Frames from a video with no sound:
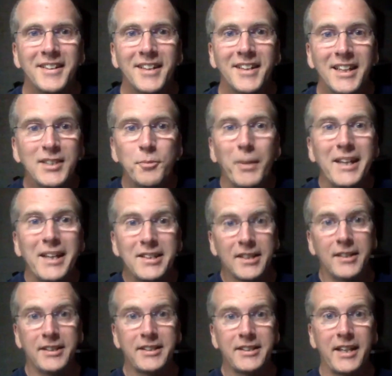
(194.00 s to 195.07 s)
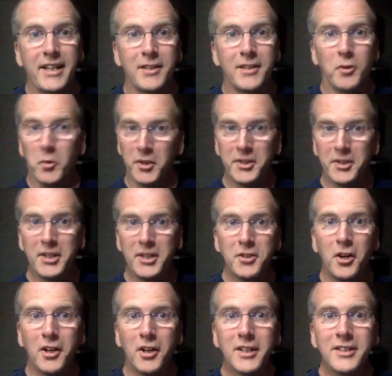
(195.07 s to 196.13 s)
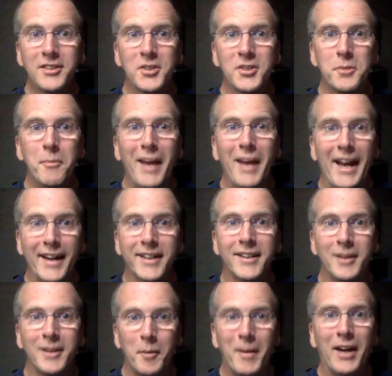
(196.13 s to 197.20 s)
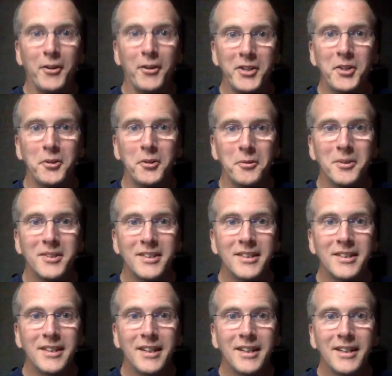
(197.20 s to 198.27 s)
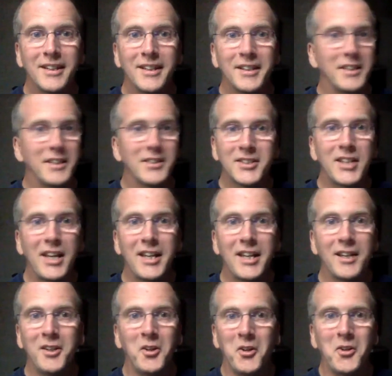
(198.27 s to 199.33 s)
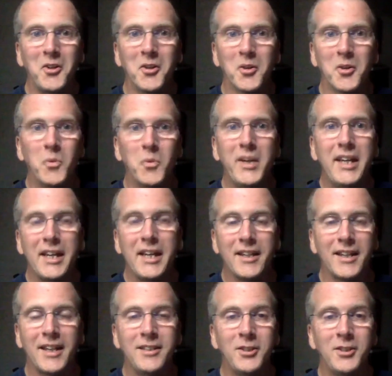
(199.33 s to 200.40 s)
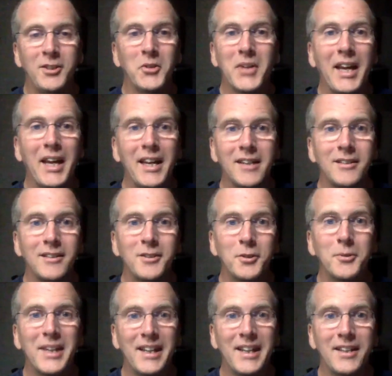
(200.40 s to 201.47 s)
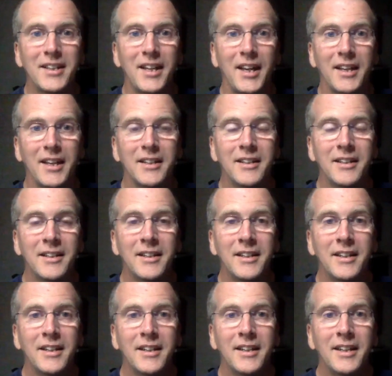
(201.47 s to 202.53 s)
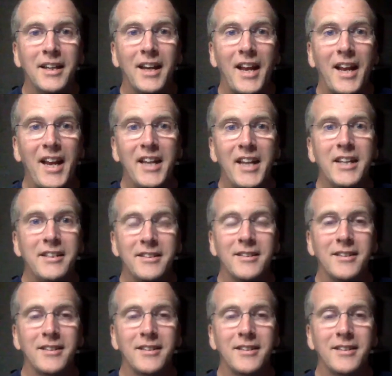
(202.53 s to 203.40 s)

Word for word: He's basically saying, Lord, they're talking smack about you. They're saying you're weak and you can't do anything. And